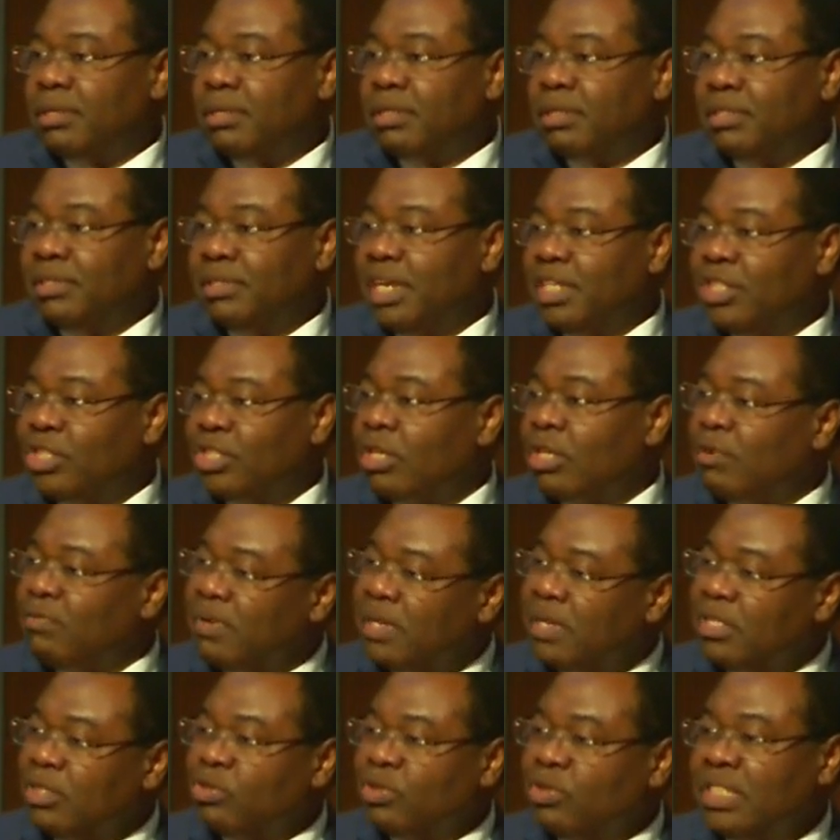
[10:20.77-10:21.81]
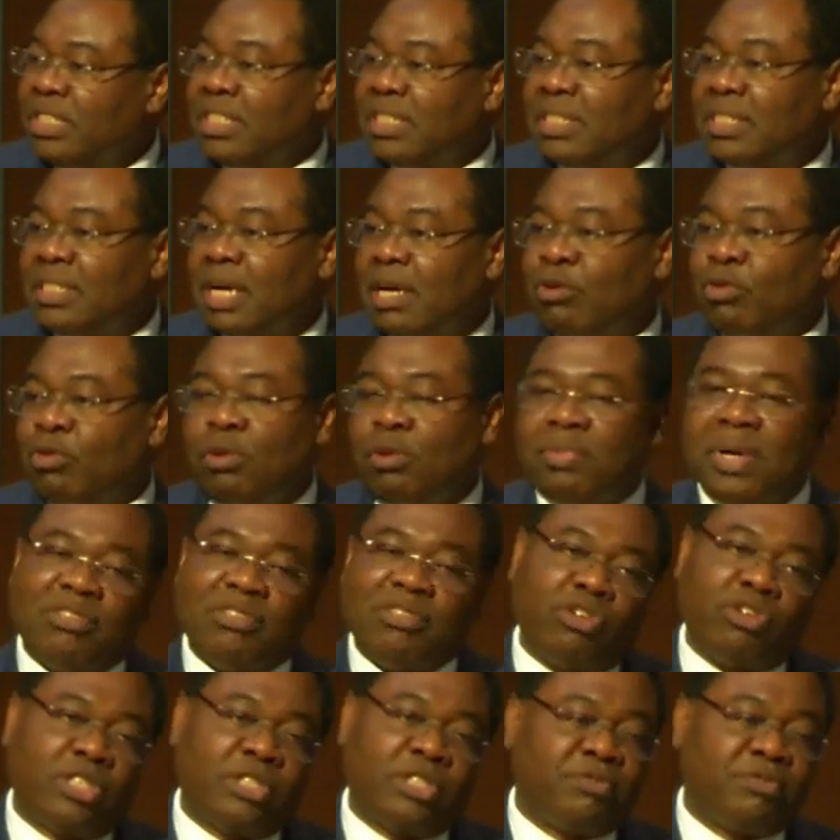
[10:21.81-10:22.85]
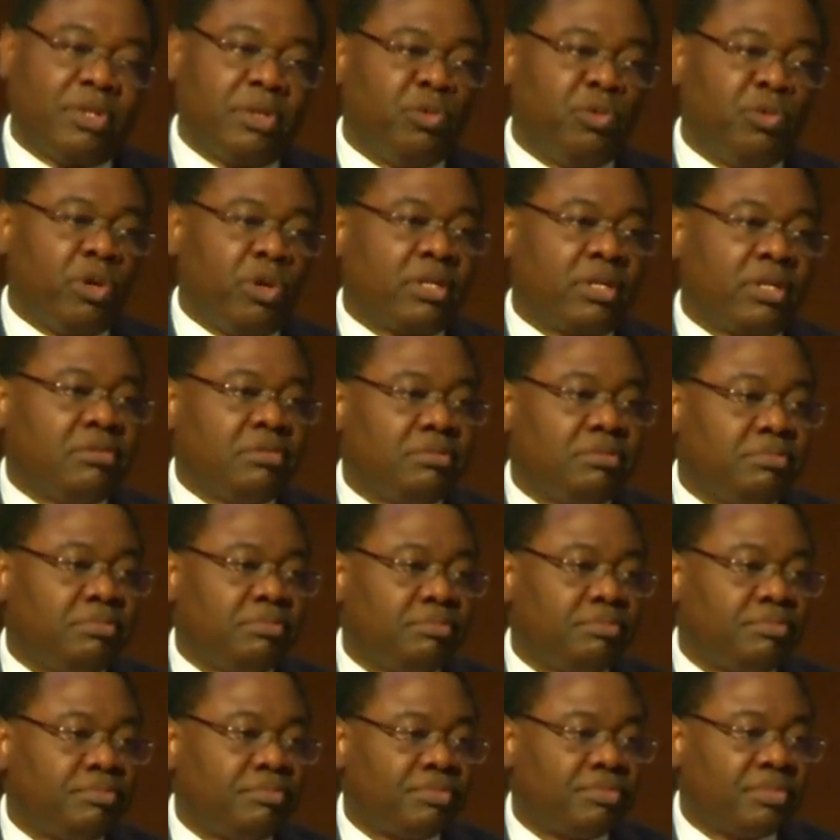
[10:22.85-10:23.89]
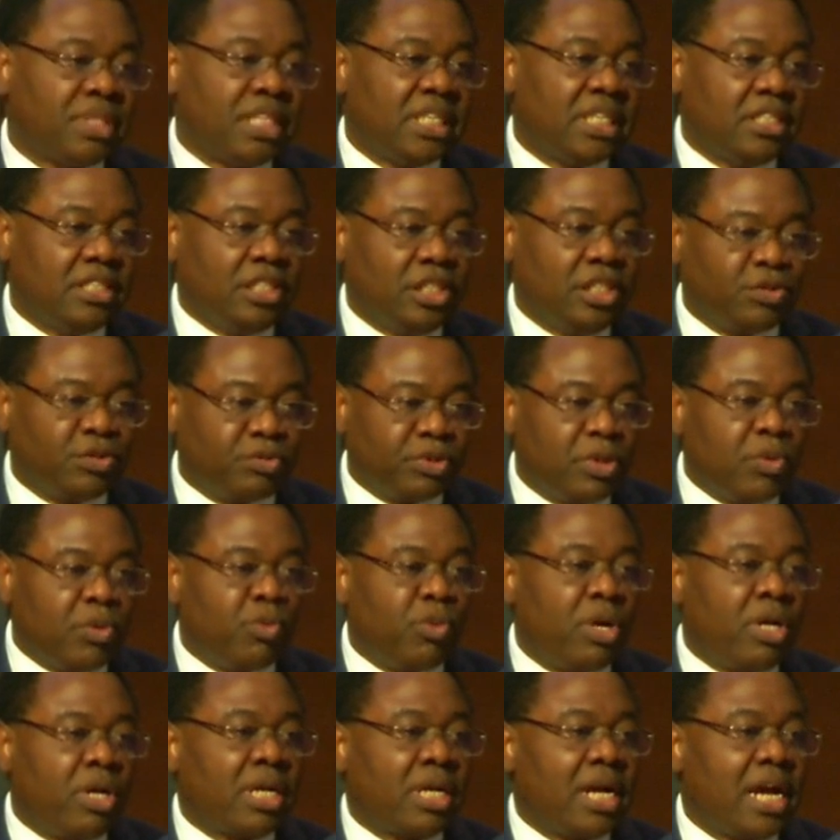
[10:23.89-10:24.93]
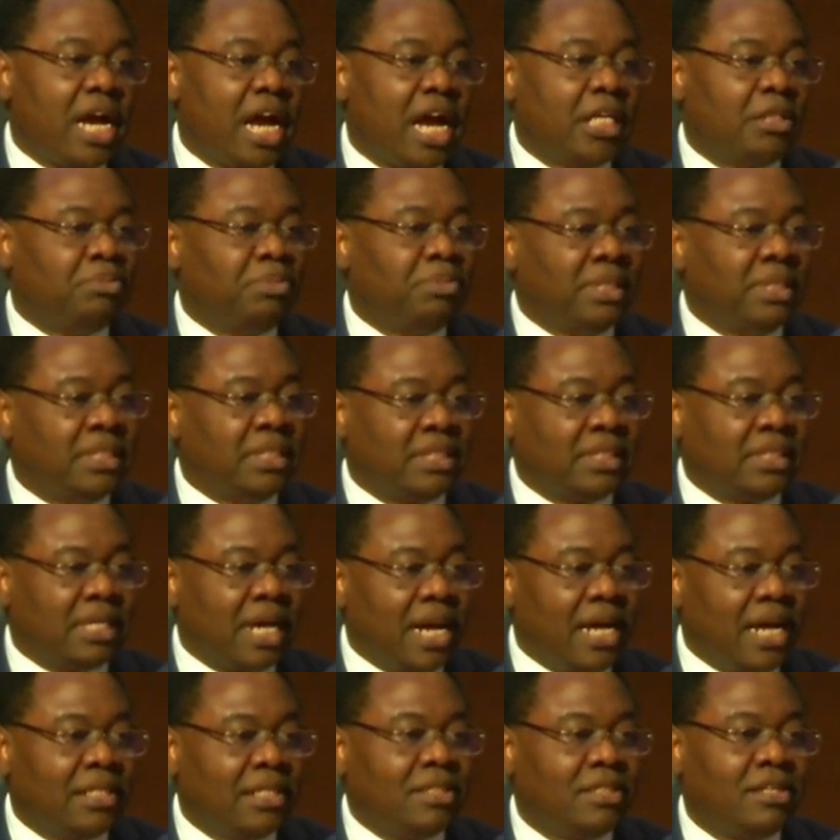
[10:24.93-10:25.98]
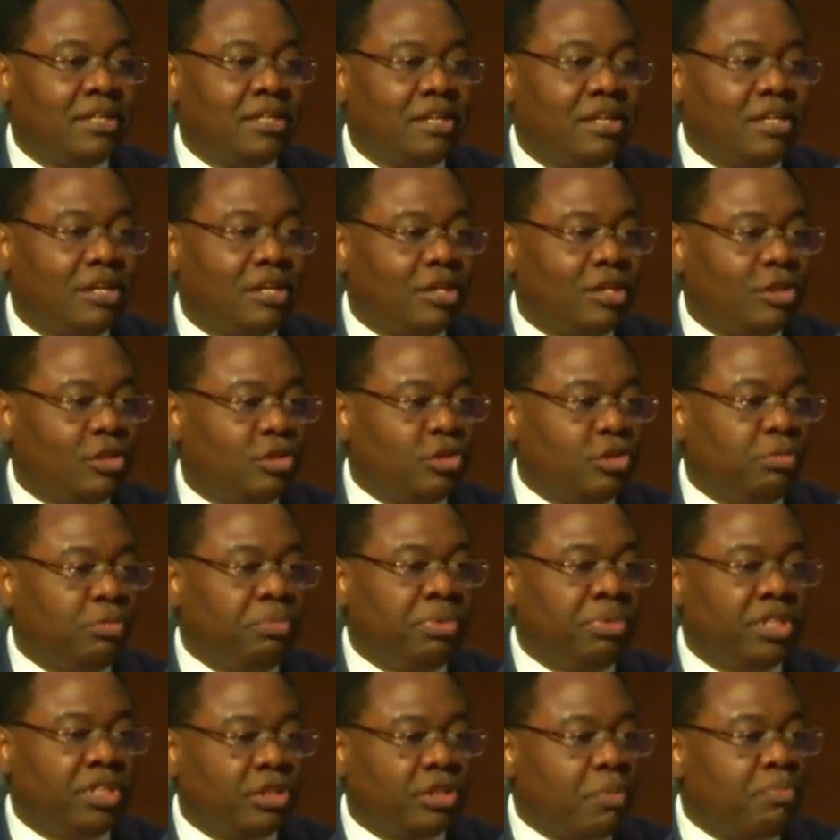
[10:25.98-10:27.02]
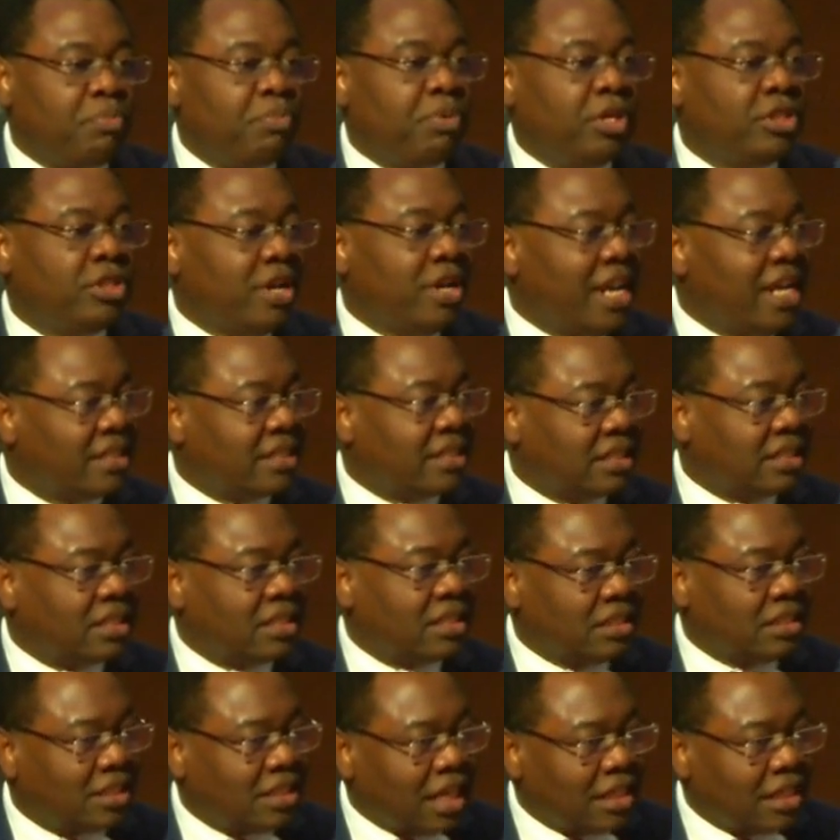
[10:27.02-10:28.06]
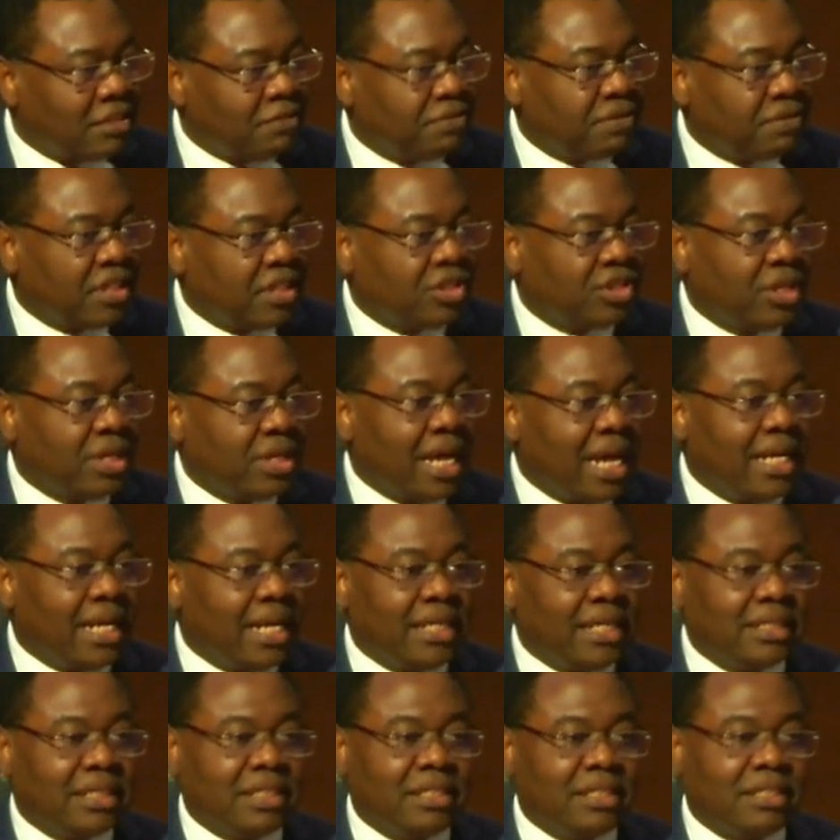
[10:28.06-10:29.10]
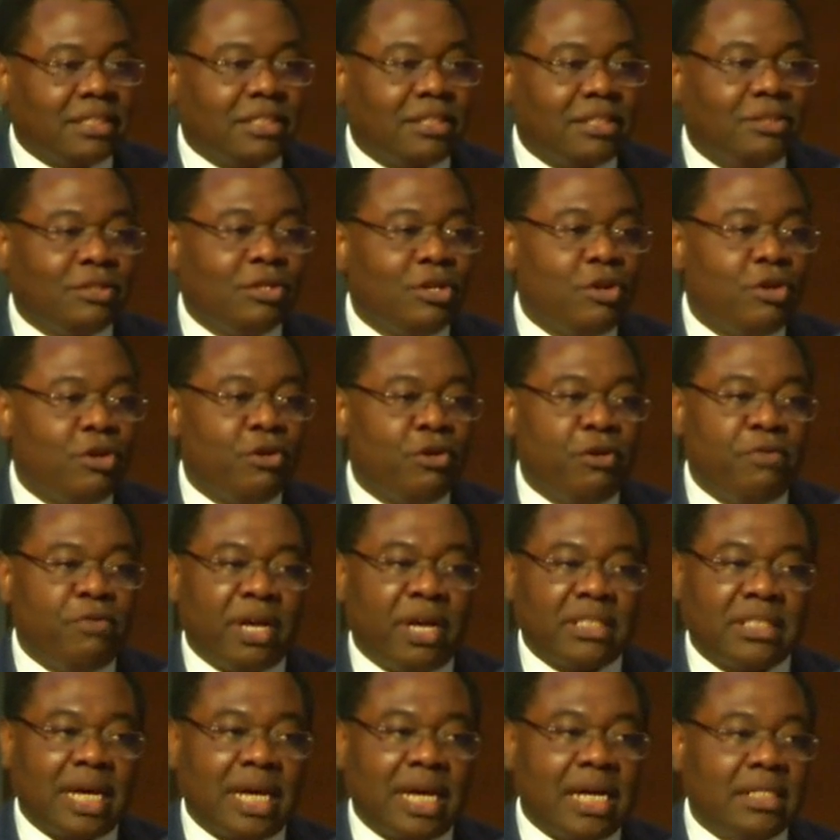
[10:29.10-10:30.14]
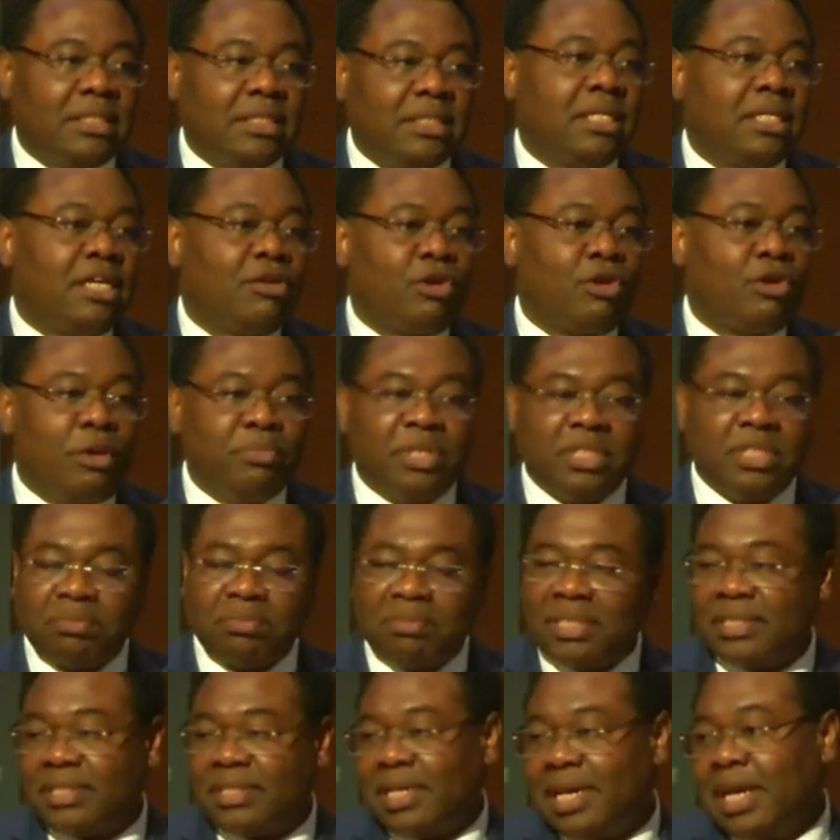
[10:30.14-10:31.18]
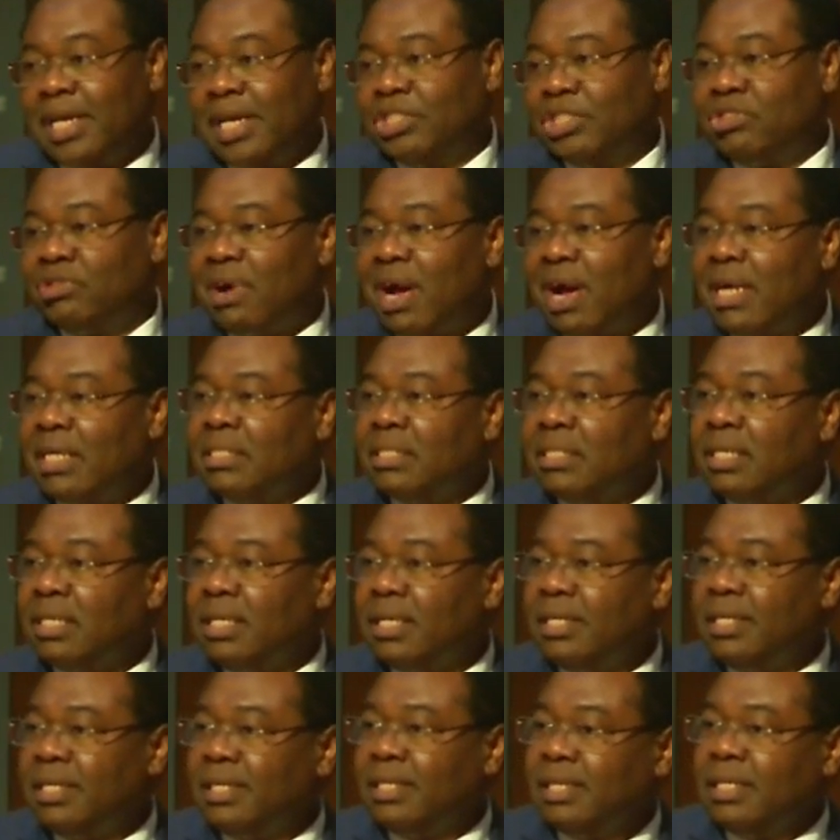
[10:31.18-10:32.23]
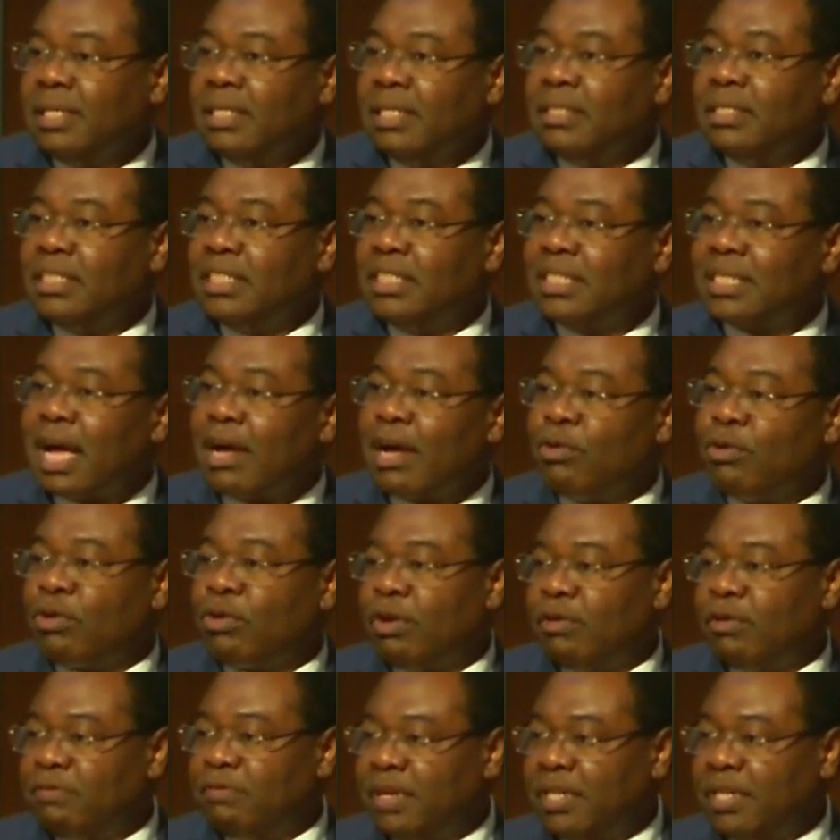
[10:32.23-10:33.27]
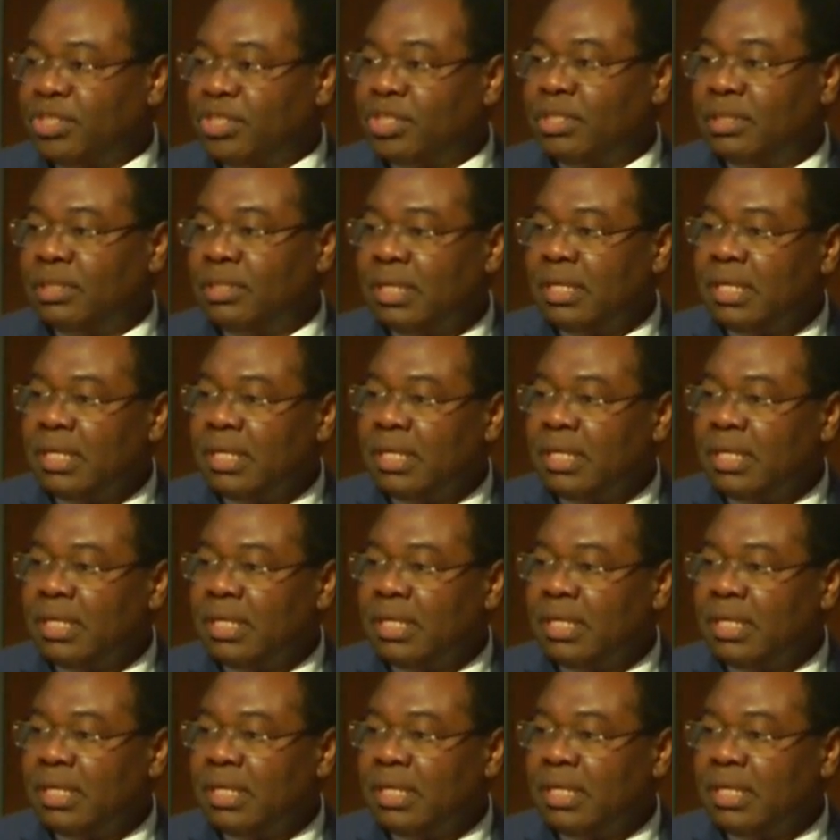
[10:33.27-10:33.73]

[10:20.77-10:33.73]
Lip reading: creation of a new digital global trust framework. This framework has been designed to build upon your existing certification and licensing oversight commitments enshrined in the Chicago Convention,